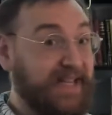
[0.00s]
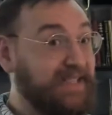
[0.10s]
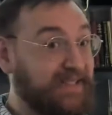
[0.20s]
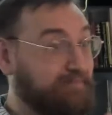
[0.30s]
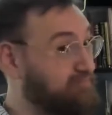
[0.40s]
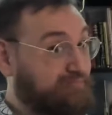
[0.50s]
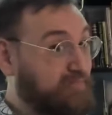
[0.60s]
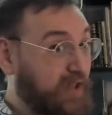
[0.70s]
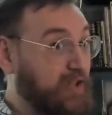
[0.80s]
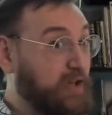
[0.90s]
That's
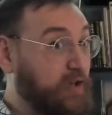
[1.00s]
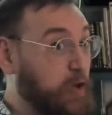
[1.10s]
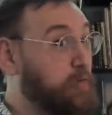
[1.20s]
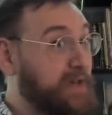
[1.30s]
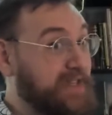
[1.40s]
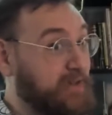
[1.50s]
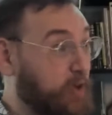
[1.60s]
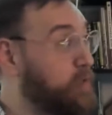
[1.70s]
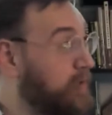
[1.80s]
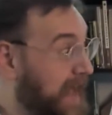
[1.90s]
COVID is
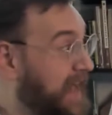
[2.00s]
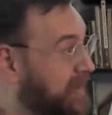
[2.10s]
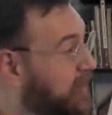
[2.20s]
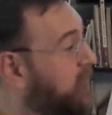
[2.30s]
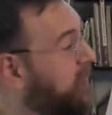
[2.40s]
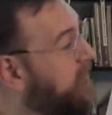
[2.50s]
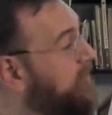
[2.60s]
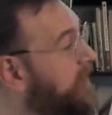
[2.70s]
local and global.